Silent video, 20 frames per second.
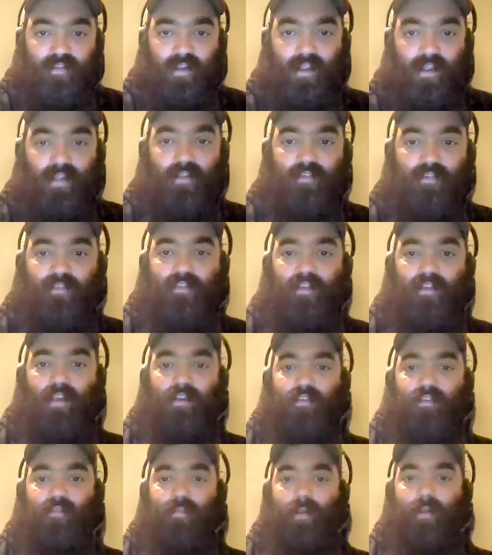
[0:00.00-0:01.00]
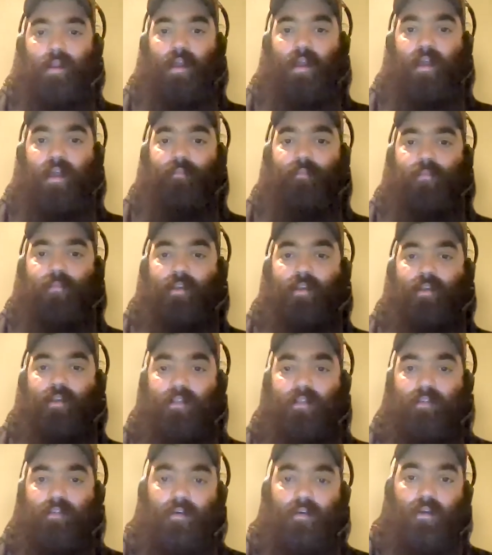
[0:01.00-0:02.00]
to instincts, but I have plenty
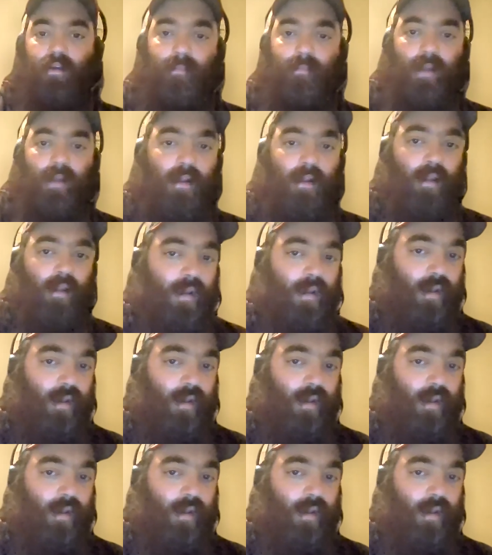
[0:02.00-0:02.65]
to talk about